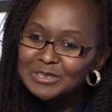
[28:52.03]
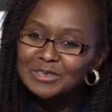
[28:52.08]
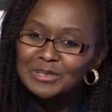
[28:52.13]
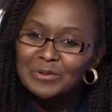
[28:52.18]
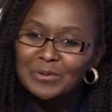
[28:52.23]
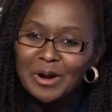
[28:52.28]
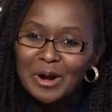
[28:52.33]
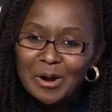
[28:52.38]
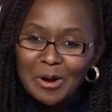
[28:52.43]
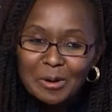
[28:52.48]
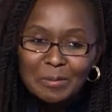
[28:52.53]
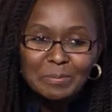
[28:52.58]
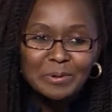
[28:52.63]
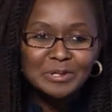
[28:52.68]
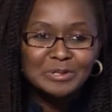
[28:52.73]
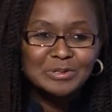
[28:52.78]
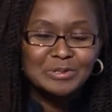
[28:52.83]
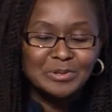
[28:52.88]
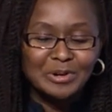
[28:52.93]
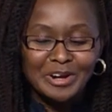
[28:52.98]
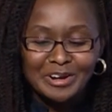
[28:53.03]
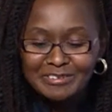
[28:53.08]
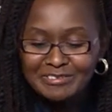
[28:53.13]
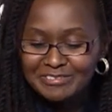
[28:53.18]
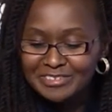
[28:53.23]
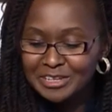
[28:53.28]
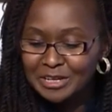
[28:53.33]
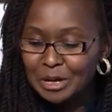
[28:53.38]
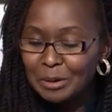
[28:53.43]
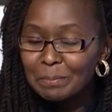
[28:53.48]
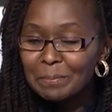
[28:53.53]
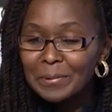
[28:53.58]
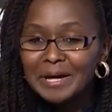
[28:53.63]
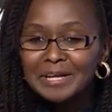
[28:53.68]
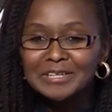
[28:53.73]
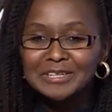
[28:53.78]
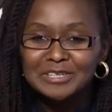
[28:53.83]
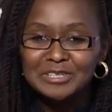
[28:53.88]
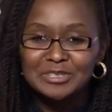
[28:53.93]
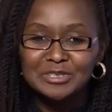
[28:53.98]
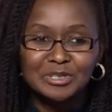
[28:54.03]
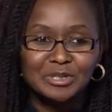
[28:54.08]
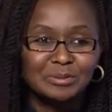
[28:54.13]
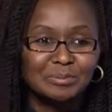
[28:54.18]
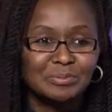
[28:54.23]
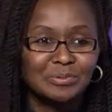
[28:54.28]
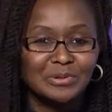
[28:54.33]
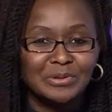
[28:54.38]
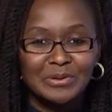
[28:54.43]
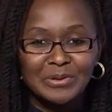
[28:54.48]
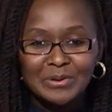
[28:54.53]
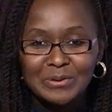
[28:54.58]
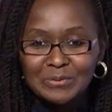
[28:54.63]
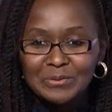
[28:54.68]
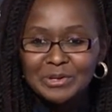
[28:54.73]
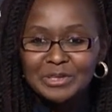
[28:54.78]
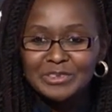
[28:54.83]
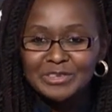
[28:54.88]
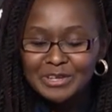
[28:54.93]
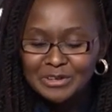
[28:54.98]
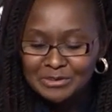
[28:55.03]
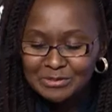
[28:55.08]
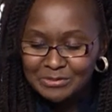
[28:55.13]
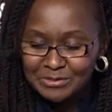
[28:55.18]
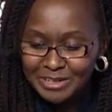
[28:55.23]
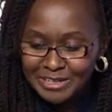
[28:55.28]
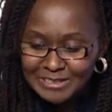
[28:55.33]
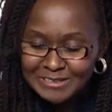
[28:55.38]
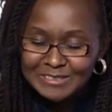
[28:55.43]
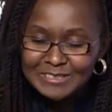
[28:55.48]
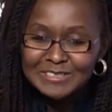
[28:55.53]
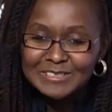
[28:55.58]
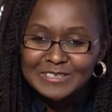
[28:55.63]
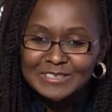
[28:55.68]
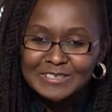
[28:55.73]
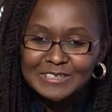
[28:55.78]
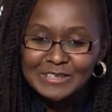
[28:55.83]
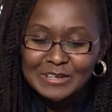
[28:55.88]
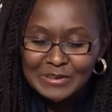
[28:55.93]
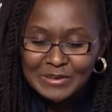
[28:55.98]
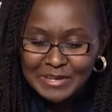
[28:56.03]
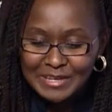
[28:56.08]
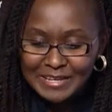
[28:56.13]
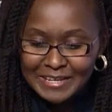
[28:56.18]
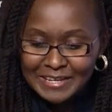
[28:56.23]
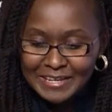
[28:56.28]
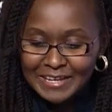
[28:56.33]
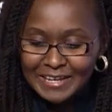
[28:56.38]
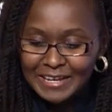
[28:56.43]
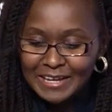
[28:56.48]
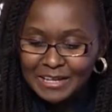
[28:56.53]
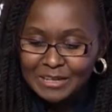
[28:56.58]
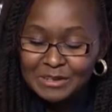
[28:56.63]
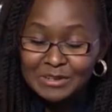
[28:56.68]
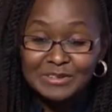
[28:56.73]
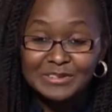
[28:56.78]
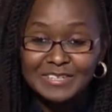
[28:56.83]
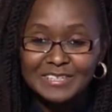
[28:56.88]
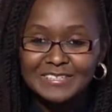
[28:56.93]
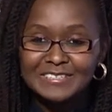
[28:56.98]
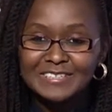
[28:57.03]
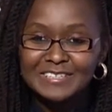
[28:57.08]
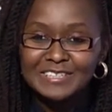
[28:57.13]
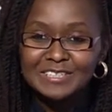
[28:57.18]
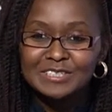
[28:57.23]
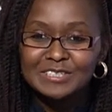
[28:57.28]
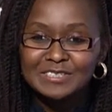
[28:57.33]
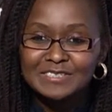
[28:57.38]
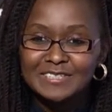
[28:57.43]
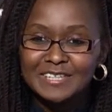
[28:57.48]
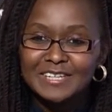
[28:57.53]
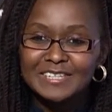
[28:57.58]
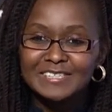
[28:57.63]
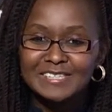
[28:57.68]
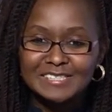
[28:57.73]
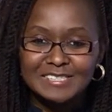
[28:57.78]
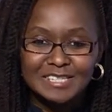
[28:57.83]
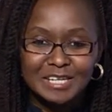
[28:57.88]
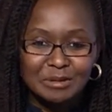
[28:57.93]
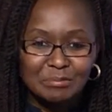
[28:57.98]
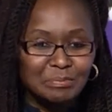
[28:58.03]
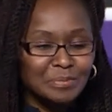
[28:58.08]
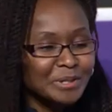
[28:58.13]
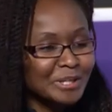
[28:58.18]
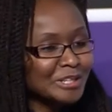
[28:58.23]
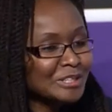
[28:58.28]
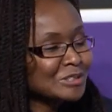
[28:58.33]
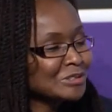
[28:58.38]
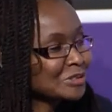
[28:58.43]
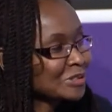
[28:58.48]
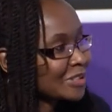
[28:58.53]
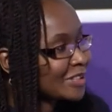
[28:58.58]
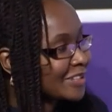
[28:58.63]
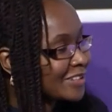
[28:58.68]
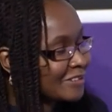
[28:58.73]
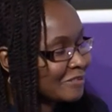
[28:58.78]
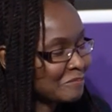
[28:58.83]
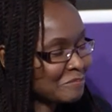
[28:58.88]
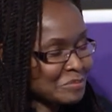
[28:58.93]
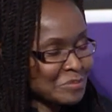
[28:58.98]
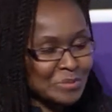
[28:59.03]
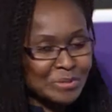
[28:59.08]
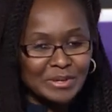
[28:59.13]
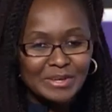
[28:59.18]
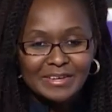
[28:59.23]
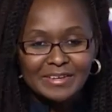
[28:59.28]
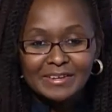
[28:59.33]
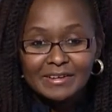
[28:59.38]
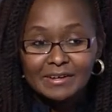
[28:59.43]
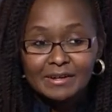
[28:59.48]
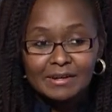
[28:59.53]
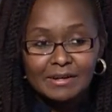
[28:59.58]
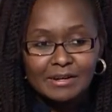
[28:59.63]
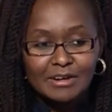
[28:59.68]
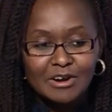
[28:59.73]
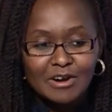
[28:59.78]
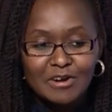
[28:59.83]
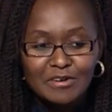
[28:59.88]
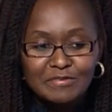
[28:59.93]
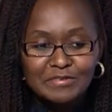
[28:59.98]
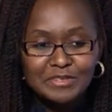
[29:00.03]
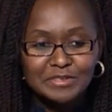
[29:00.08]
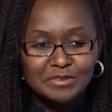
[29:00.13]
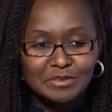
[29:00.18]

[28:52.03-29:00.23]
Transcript: they were open to having a partnership with the university and they did send a template to the uh, office